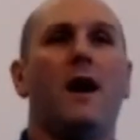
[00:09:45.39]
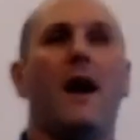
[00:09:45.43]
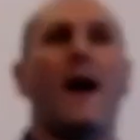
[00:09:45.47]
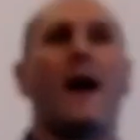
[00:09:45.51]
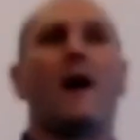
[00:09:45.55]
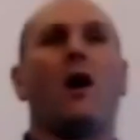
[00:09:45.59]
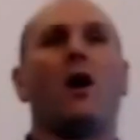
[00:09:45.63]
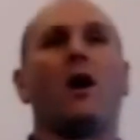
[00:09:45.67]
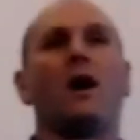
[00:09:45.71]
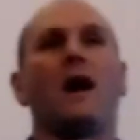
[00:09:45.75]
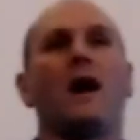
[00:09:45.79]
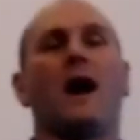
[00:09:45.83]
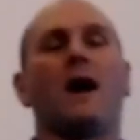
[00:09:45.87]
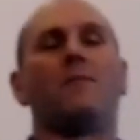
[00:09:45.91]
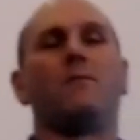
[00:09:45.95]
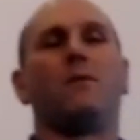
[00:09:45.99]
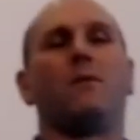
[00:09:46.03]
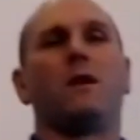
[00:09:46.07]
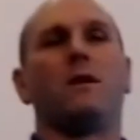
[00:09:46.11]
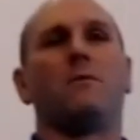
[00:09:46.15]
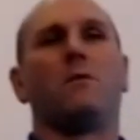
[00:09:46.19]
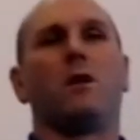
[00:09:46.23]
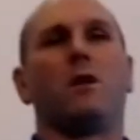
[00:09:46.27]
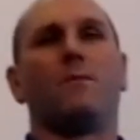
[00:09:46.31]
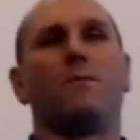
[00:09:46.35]
I had
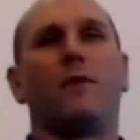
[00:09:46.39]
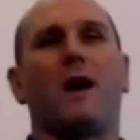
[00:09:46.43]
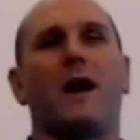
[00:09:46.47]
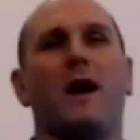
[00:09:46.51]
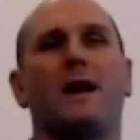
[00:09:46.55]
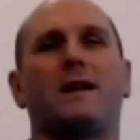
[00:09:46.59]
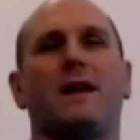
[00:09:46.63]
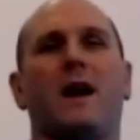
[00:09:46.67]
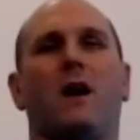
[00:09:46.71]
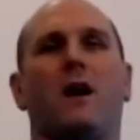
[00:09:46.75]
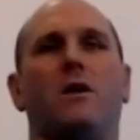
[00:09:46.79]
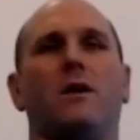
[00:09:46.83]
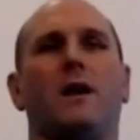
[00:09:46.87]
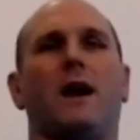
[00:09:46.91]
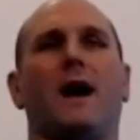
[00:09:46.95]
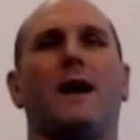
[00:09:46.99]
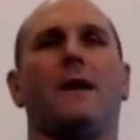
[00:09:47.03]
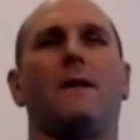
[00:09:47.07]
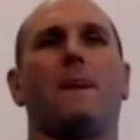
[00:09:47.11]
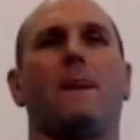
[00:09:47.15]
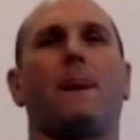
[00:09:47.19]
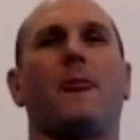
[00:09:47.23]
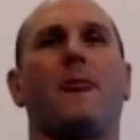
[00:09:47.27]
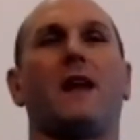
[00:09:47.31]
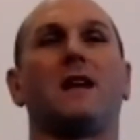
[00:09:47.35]
my breakdown,
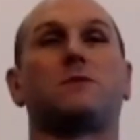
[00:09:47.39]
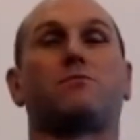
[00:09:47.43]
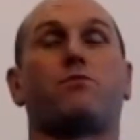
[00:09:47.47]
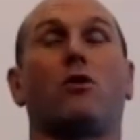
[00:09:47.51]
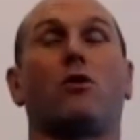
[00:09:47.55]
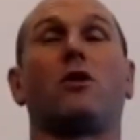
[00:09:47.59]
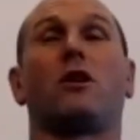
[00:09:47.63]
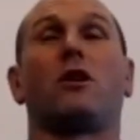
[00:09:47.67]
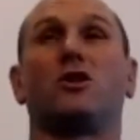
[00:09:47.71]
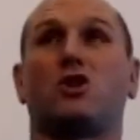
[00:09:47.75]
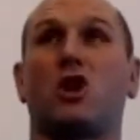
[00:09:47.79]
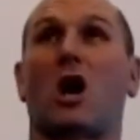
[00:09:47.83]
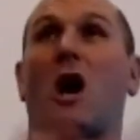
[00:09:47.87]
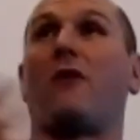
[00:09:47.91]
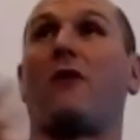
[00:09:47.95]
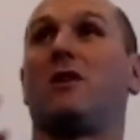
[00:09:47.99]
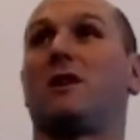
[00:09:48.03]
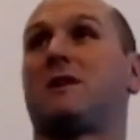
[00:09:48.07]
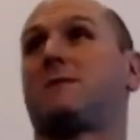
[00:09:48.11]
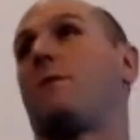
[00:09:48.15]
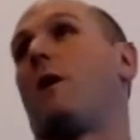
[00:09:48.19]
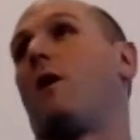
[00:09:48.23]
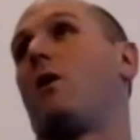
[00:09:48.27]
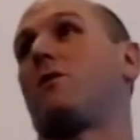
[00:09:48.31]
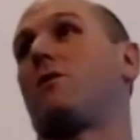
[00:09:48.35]
and his brother
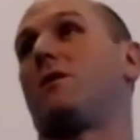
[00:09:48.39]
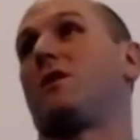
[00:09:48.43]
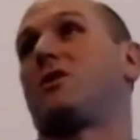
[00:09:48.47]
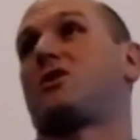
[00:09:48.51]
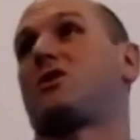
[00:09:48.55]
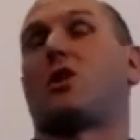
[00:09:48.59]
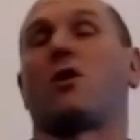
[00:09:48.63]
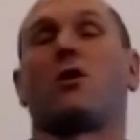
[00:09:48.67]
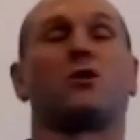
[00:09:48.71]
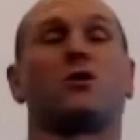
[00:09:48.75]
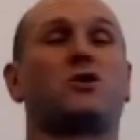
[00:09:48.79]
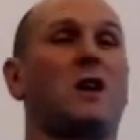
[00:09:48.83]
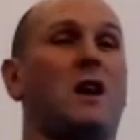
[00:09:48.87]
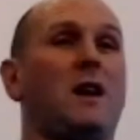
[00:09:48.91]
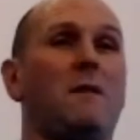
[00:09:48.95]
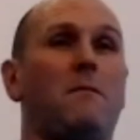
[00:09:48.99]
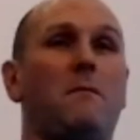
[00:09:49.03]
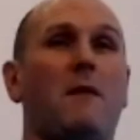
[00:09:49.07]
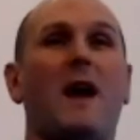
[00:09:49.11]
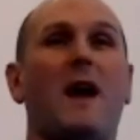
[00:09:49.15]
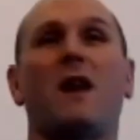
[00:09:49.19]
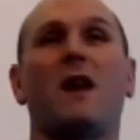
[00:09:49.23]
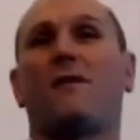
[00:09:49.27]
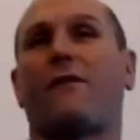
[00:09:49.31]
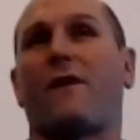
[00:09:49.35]
Jerry spoke in the church, and he
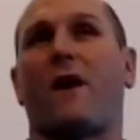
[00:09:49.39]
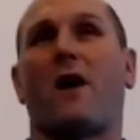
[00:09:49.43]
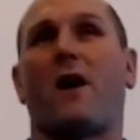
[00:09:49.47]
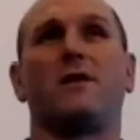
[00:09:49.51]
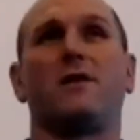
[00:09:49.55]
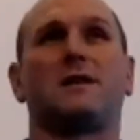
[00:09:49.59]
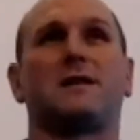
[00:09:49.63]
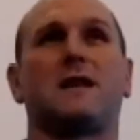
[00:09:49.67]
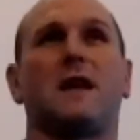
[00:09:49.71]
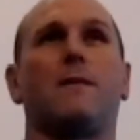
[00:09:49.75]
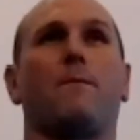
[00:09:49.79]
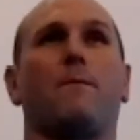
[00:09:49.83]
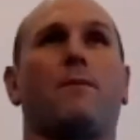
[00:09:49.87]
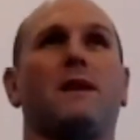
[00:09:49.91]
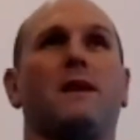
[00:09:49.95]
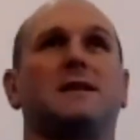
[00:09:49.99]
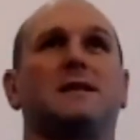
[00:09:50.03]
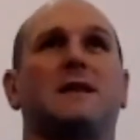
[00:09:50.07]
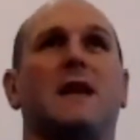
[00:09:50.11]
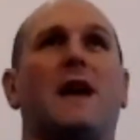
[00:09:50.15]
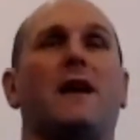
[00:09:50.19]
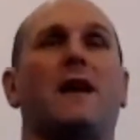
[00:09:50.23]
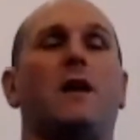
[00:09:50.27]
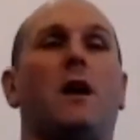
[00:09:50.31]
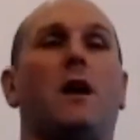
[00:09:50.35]
made it very simple. He
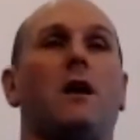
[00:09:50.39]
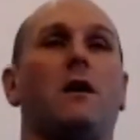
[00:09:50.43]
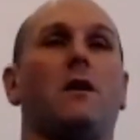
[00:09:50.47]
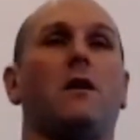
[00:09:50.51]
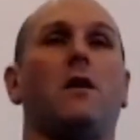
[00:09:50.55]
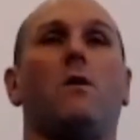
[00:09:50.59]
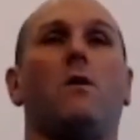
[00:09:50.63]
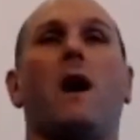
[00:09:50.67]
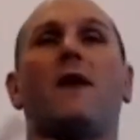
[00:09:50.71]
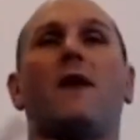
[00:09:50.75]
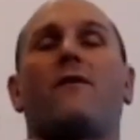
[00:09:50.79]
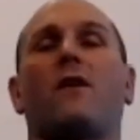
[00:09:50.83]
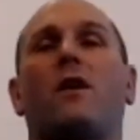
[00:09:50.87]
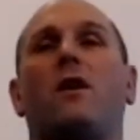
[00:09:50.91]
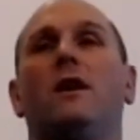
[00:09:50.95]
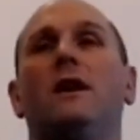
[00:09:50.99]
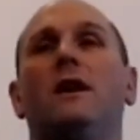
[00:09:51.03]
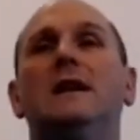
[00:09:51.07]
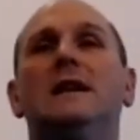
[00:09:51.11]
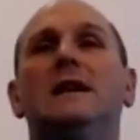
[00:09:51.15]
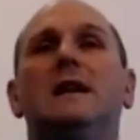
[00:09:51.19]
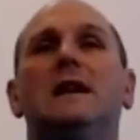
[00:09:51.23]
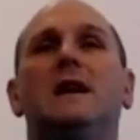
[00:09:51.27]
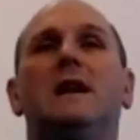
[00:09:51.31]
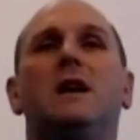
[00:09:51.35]
said, whoever
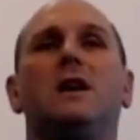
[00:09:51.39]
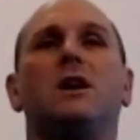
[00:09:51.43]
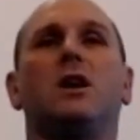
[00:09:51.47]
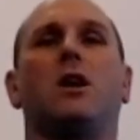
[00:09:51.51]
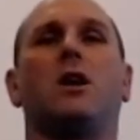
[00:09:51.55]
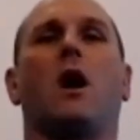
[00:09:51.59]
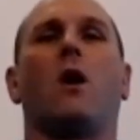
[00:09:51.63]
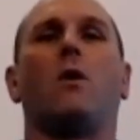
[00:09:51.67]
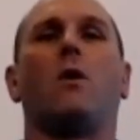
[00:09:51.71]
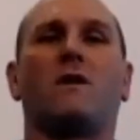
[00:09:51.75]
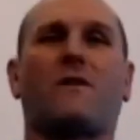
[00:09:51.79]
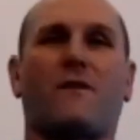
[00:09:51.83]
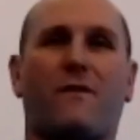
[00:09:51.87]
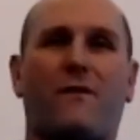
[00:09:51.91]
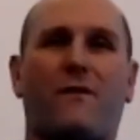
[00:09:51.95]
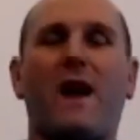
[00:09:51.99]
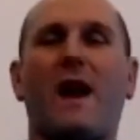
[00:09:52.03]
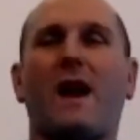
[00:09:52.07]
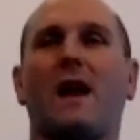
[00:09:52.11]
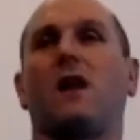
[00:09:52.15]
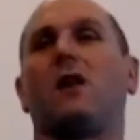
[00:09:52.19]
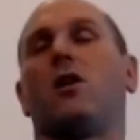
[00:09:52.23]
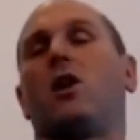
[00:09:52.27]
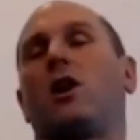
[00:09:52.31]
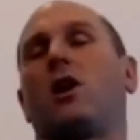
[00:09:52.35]
was
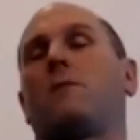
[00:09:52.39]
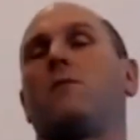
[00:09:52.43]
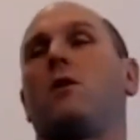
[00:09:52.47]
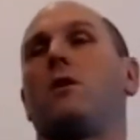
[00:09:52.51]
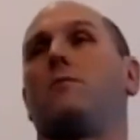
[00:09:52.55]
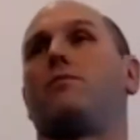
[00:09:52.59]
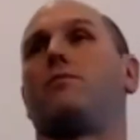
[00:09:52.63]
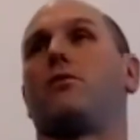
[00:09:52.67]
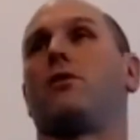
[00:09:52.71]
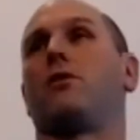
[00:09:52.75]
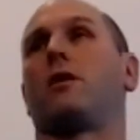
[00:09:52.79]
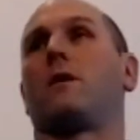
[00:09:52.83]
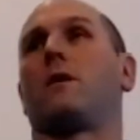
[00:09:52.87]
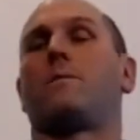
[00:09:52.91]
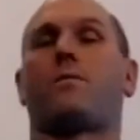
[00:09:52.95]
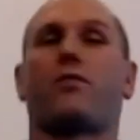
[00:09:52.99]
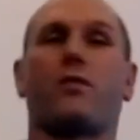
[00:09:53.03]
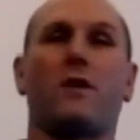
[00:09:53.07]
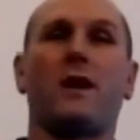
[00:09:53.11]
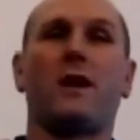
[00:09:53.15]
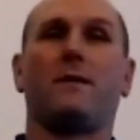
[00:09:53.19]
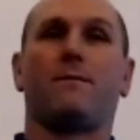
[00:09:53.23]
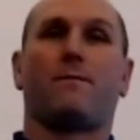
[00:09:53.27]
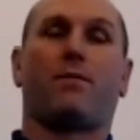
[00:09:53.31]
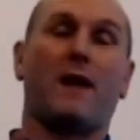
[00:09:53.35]
feeling like my brother,
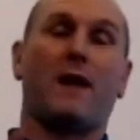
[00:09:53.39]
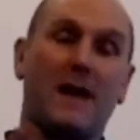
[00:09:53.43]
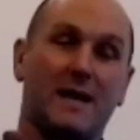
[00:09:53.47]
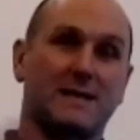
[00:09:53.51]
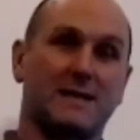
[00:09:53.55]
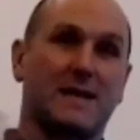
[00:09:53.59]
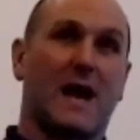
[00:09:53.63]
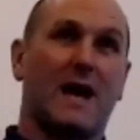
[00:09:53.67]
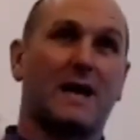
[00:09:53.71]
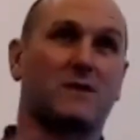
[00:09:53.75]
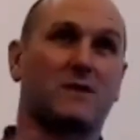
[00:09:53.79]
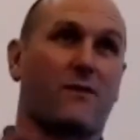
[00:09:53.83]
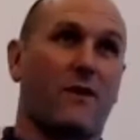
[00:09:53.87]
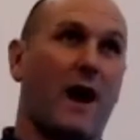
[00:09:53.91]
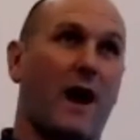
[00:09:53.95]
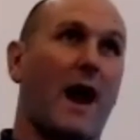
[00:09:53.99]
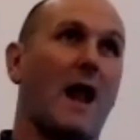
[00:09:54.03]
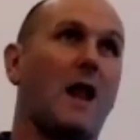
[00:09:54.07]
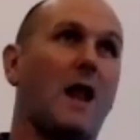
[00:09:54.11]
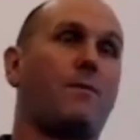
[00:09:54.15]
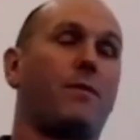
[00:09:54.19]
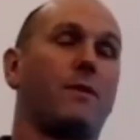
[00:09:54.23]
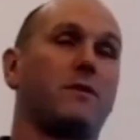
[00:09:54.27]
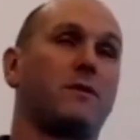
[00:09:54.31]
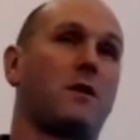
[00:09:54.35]
please ask for
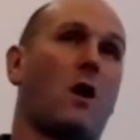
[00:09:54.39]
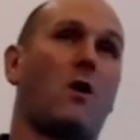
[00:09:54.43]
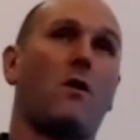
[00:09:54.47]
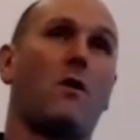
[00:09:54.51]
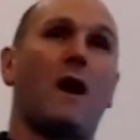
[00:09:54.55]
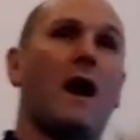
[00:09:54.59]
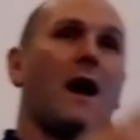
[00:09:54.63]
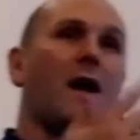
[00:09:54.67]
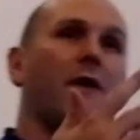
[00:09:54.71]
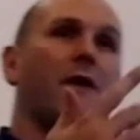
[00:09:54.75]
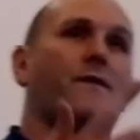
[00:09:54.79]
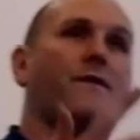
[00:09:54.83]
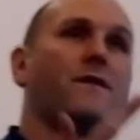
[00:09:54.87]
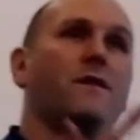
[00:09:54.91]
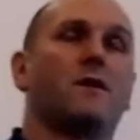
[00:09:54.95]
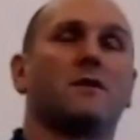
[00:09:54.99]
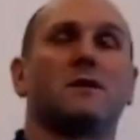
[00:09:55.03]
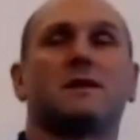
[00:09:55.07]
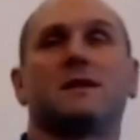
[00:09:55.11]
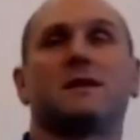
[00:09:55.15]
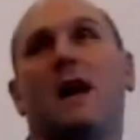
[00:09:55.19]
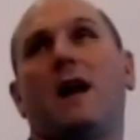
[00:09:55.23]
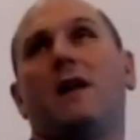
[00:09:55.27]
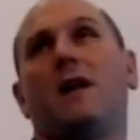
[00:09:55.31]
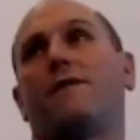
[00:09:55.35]
help, and don't have
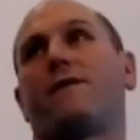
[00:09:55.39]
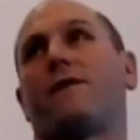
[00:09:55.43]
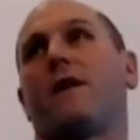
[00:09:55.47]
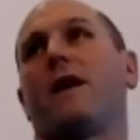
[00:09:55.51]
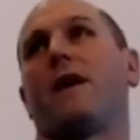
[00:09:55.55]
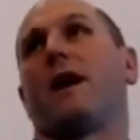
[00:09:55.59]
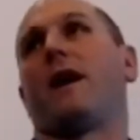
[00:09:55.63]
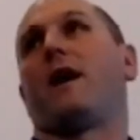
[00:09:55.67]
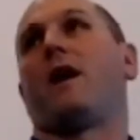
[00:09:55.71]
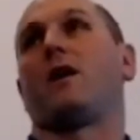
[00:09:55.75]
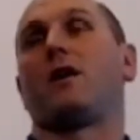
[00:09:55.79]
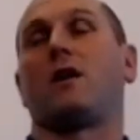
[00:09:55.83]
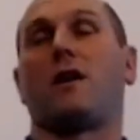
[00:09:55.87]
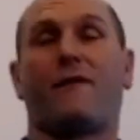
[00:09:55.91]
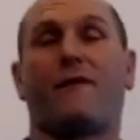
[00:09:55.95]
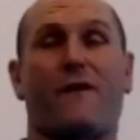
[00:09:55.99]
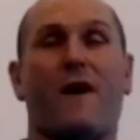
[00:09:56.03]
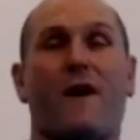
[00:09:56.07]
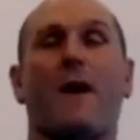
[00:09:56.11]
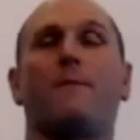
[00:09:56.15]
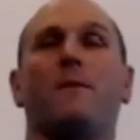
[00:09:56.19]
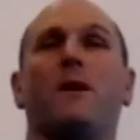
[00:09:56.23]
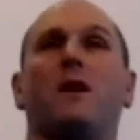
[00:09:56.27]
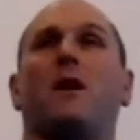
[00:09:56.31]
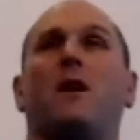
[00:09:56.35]
yourself or your
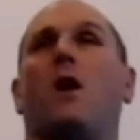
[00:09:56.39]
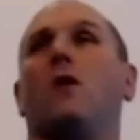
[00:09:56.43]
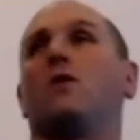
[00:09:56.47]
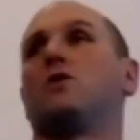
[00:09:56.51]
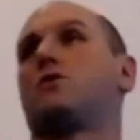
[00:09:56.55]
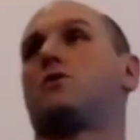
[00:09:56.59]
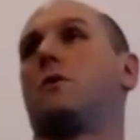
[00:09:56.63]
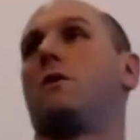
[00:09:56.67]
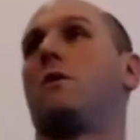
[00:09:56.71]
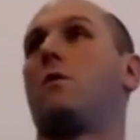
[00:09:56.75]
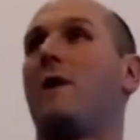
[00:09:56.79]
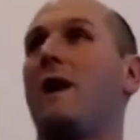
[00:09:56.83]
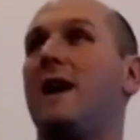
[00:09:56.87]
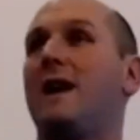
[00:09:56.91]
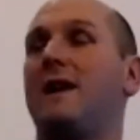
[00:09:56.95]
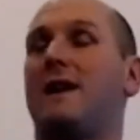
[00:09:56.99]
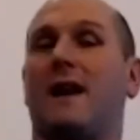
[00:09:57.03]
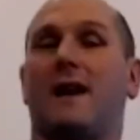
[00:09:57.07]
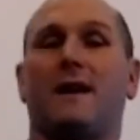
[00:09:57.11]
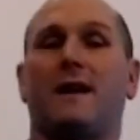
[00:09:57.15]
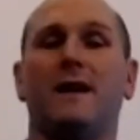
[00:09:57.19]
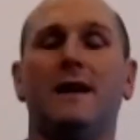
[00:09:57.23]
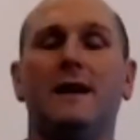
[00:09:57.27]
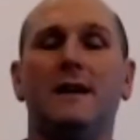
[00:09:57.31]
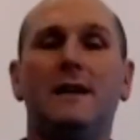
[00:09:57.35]
family going through what we
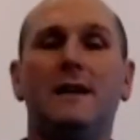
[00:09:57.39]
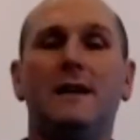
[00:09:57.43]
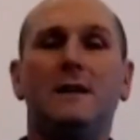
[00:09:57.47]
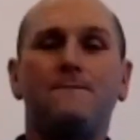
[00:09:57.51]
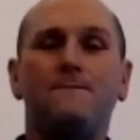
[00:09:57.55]
did.